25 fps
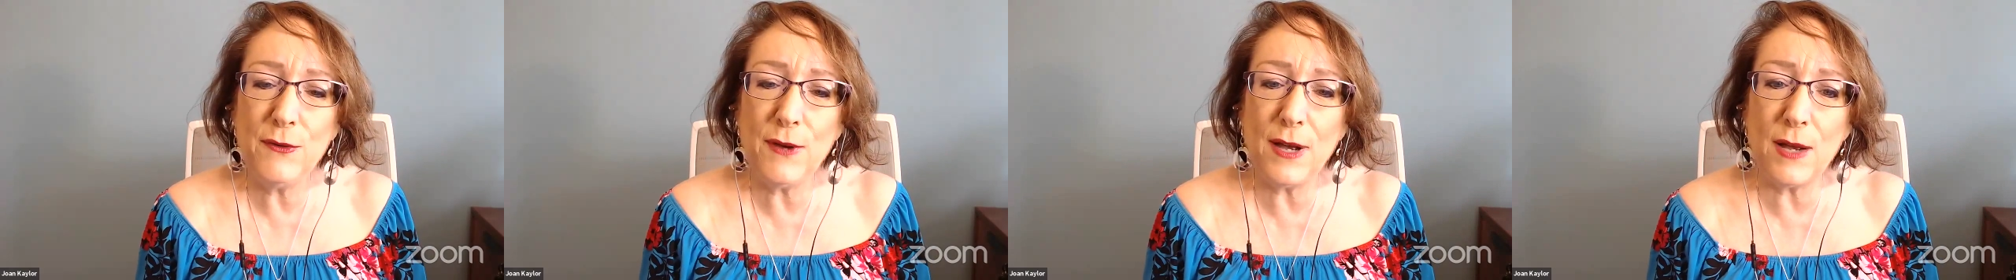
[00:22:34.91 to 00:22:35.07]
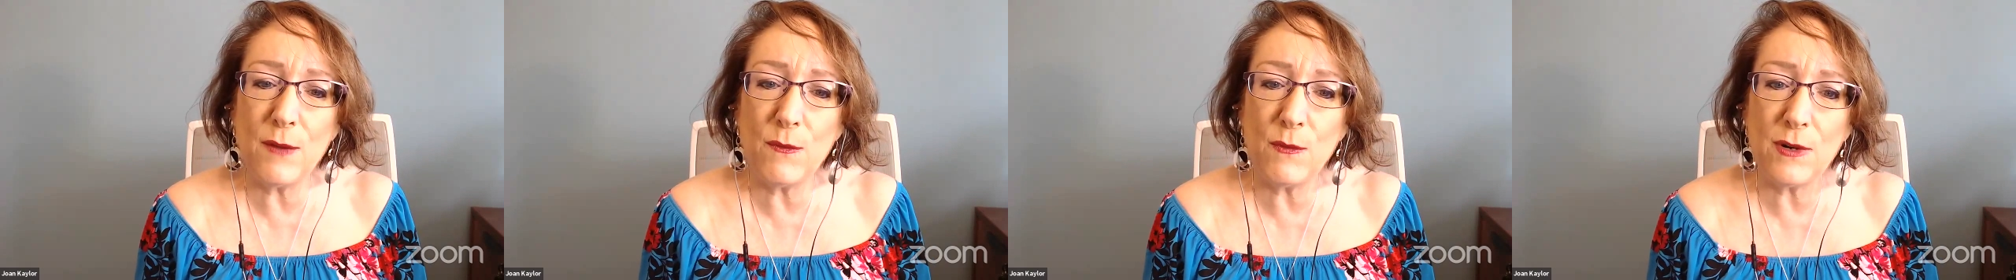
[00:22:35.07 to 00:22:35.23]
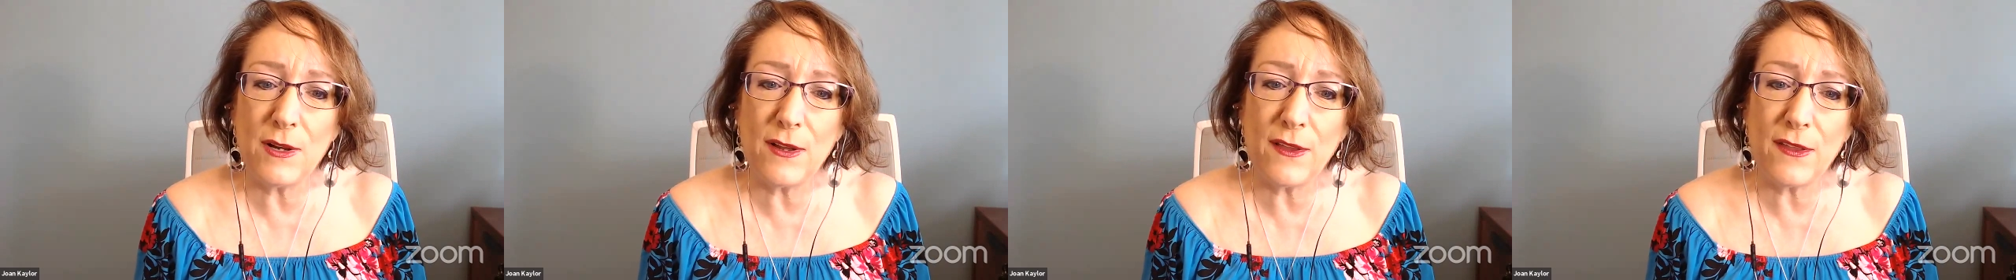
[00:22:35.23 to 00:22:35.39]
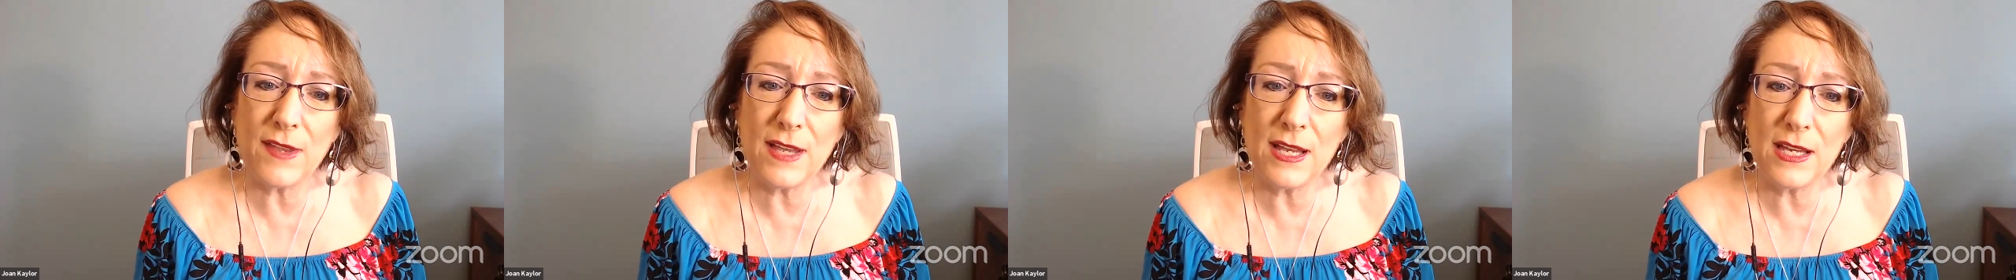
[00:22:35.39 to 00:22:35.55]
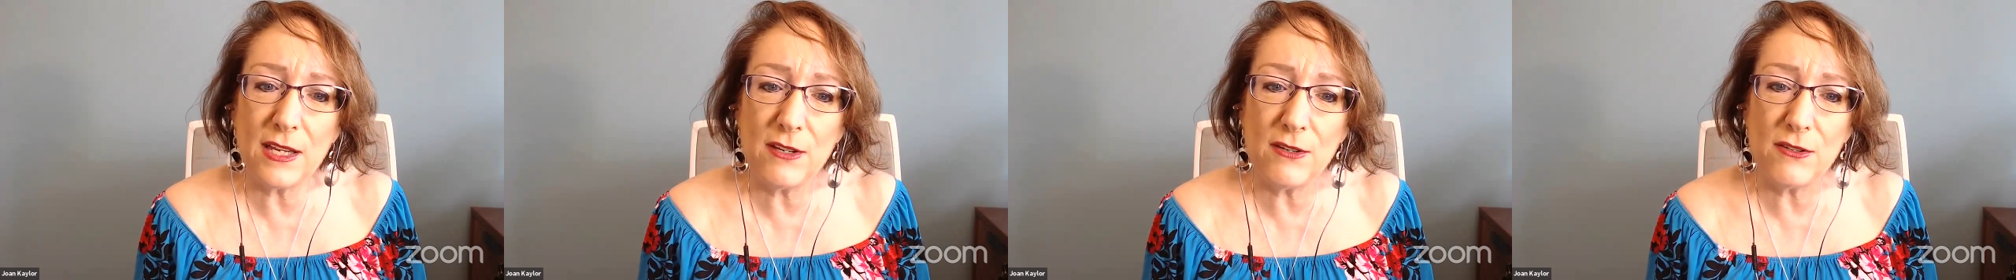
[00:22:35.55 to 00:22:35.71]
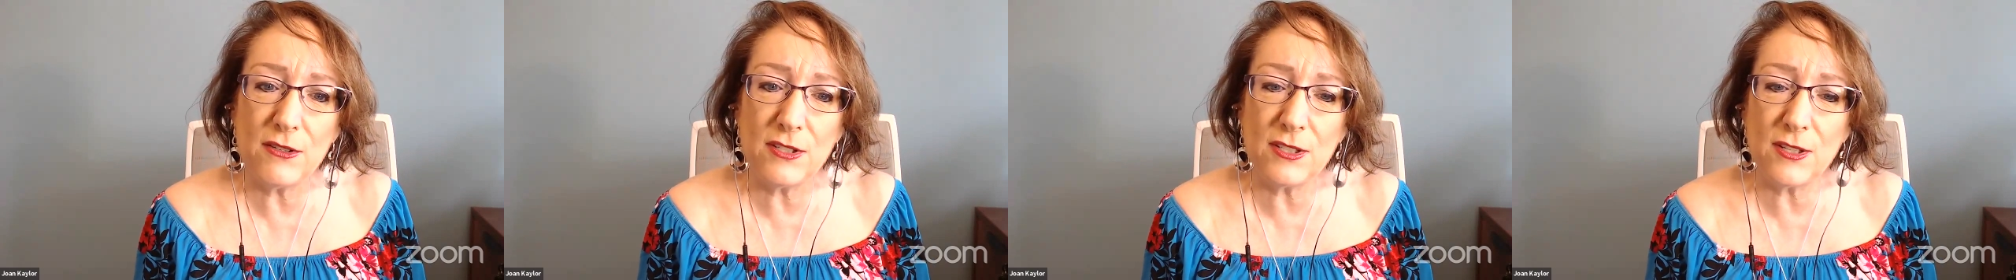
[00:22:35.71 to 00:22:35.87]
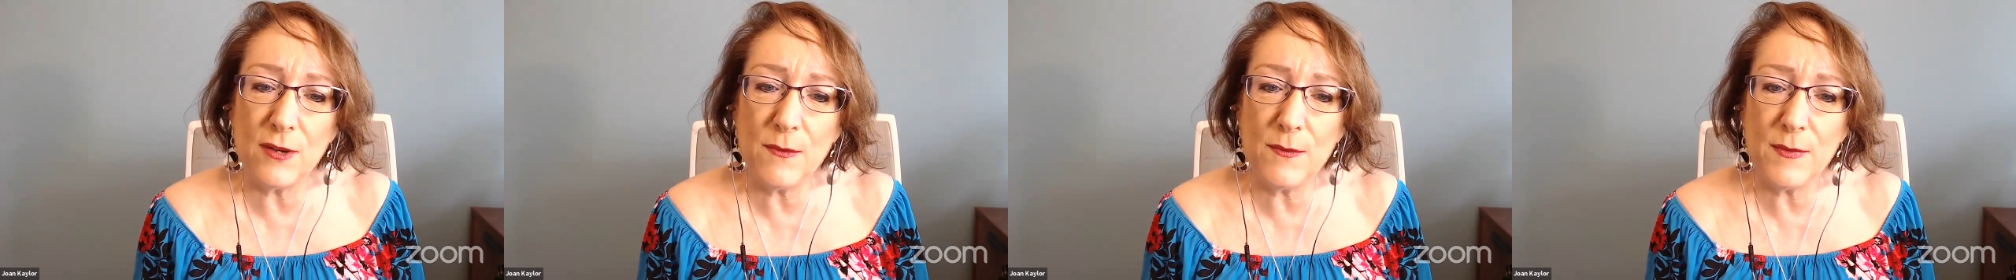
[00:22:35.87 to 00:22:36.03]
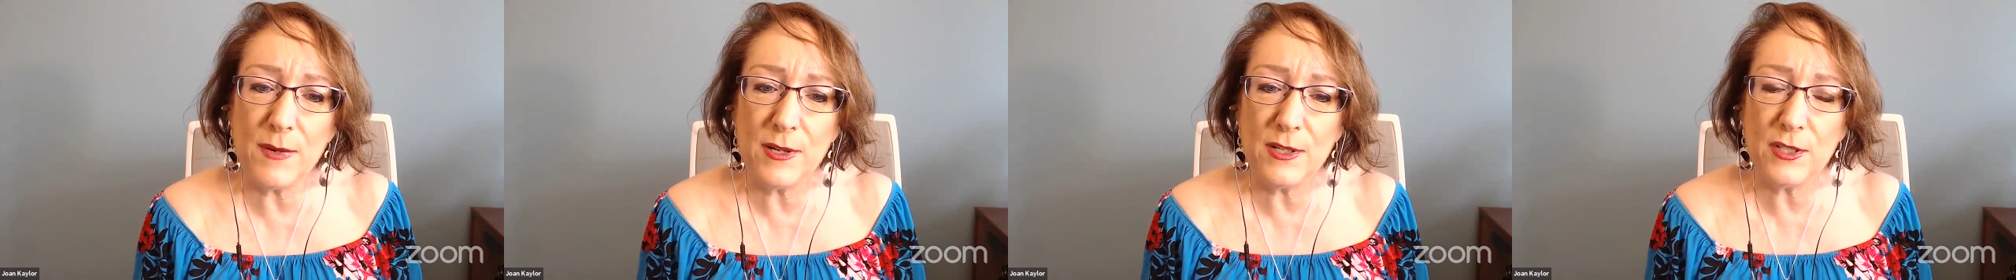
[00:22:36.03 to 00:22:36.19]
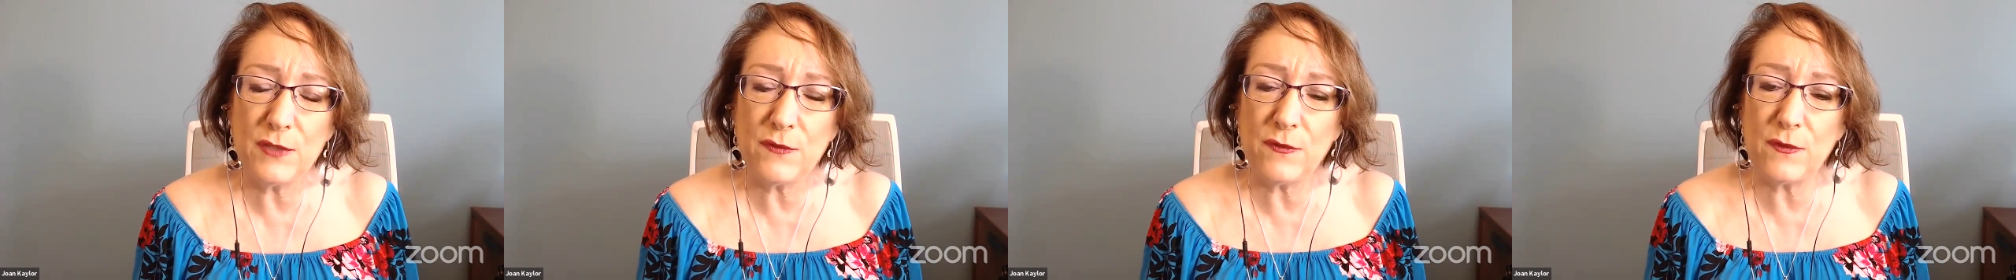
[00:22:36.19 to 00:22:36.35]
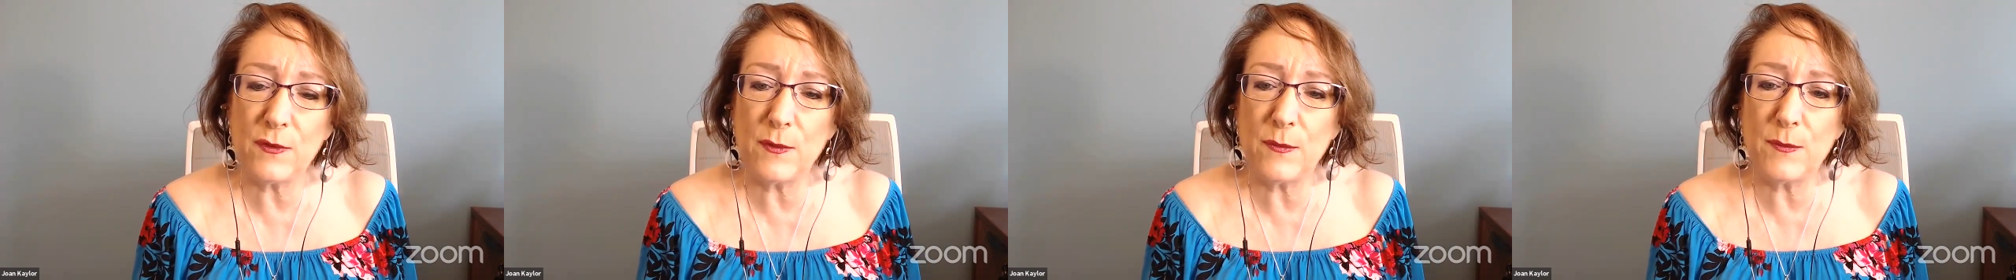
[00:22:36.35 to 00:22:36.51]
I want to thank you so much for